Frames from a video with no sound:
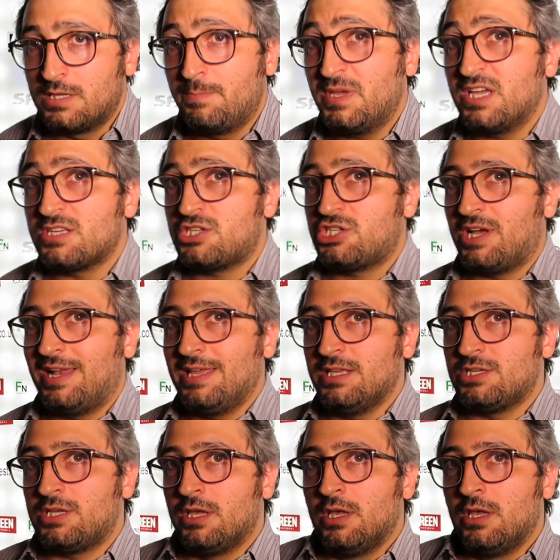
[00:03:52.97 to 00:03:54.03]
The biggest
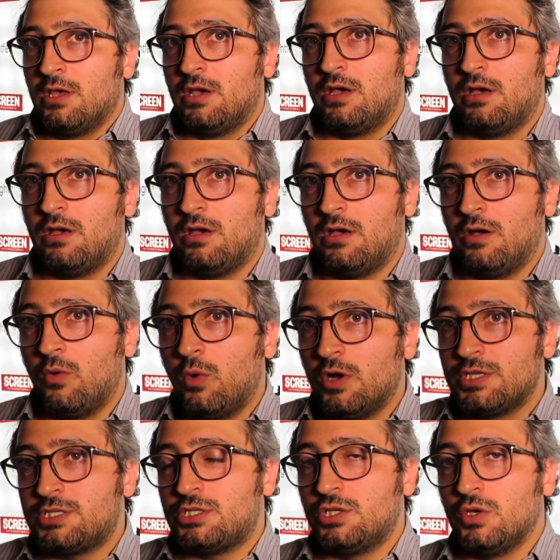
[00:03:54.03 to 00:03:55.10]
challenge
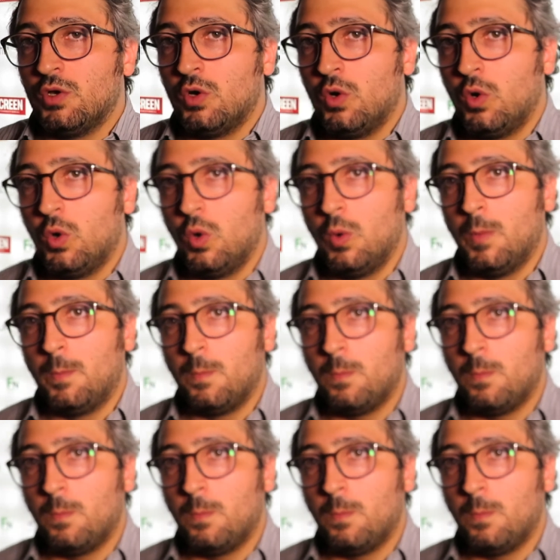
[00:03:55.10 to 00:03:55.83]
was to